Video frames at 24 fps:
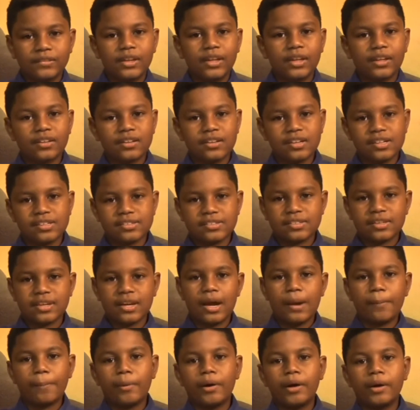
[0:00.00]
it doesn't
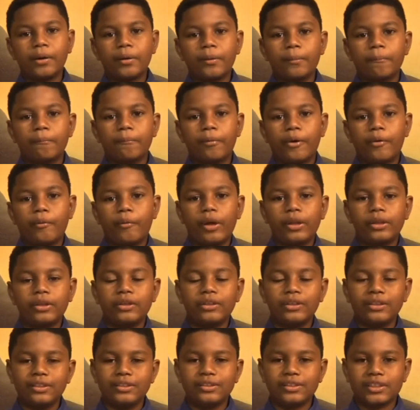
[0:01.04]
happen, but when
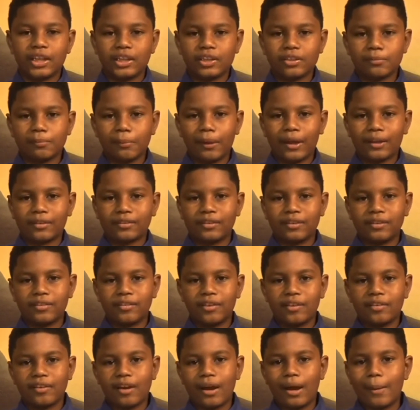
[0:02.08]
you least expect it,
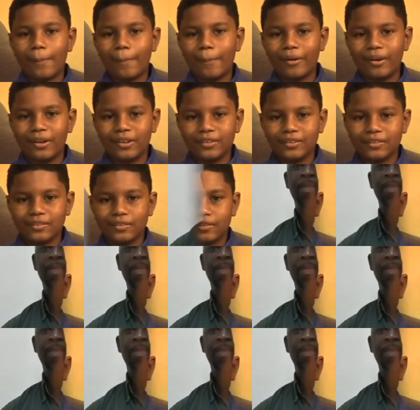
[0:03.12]
it happens?